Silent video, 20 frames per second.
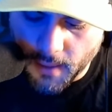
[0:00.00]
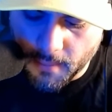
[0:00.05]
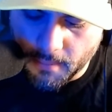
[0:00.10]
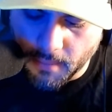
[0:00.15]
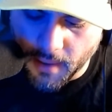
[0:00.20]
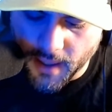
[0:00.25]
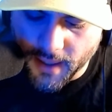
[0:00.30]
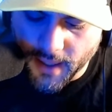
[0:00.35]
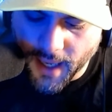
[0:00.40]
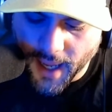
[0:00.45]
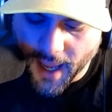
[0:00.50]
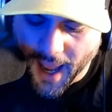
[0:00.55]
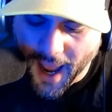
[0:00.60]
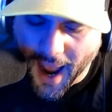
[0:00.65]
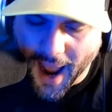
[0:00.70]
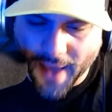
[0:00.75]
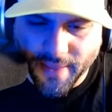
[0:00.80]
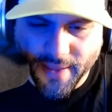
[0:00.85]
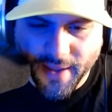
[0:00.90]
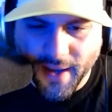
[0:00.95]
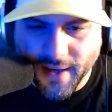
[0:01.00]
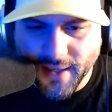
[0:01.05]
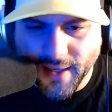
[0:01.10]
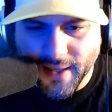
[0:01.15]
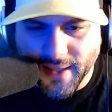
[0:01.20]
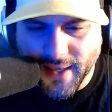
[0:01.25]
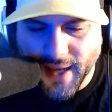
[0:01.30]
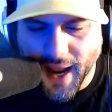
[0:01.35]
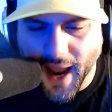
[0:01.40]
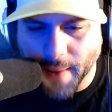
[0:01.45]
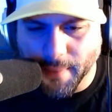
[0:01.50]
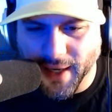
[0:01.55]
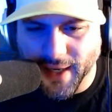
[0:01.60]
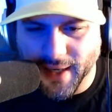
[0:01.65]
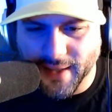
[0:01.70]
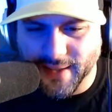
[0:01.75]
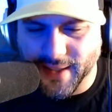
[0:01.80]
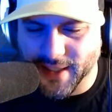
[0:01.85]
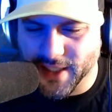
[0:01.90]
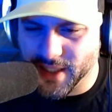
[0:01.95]
But at the end of the day, I mean,
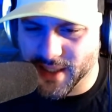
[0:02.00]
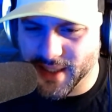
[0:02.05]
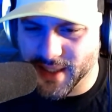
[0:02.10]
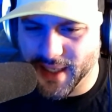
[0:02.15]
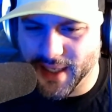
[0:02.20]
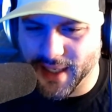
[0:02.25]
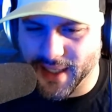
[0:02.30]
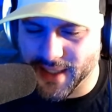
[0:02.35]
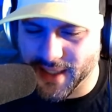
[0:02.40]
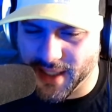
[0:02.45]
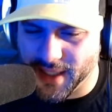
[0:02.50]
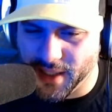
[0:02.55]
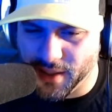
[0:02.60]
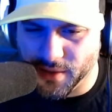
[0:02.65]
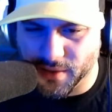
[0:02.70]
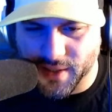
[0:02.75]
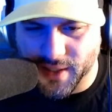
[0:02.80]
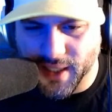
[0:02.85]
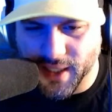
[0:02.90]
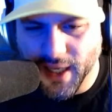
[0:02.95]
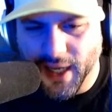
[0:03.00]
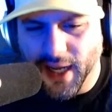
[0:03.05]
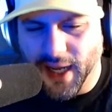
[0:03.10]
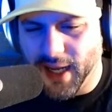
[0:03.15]
is it just an excuse?